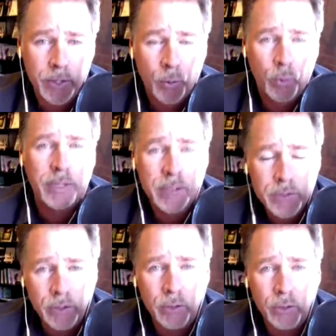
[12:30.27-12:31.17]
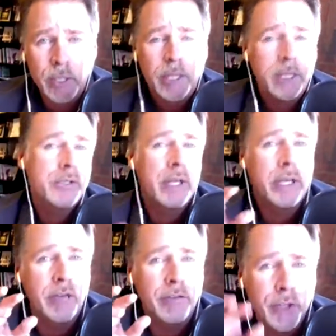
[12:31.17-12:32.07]
What they do is they
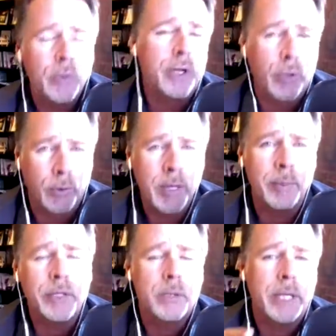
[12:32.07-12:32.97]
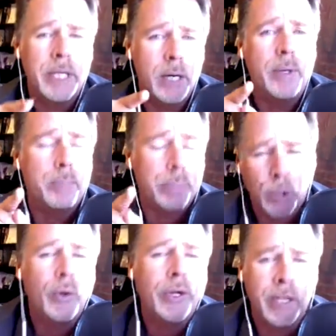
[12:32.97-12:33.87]
give you an agreement to become an
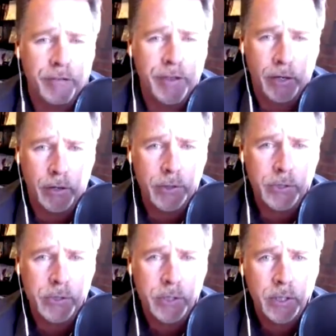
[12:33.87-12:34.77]
employee of theirs